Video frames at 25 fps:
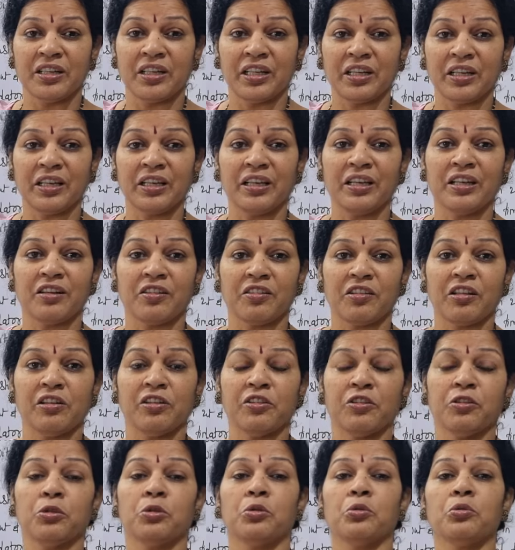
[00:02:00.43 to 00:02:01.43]
Taking a
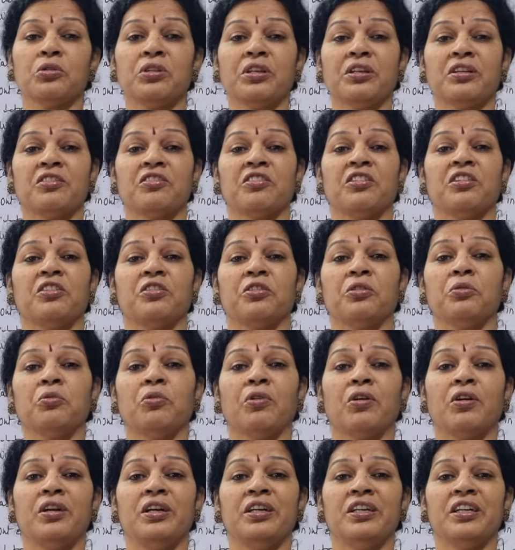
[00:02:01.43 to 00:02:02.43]
resolution, through the resolution
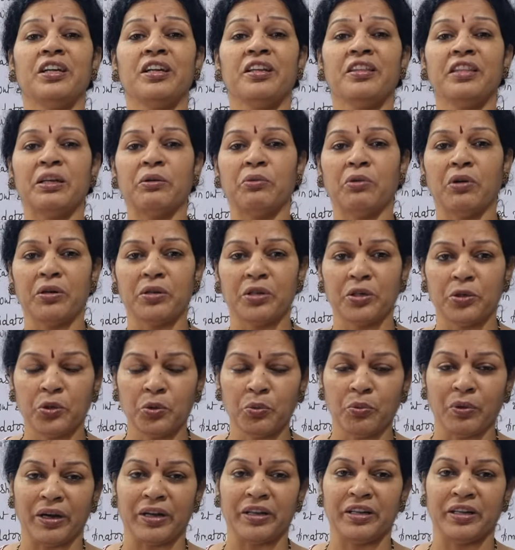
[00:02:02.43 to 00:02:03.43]
voluntary they wanted to
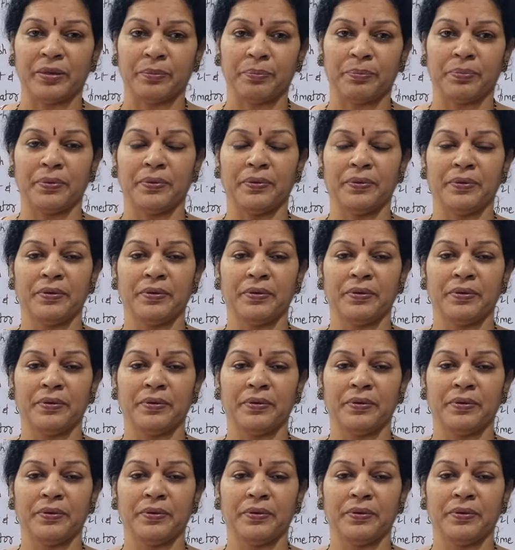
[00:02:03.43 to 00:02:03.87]
wind up.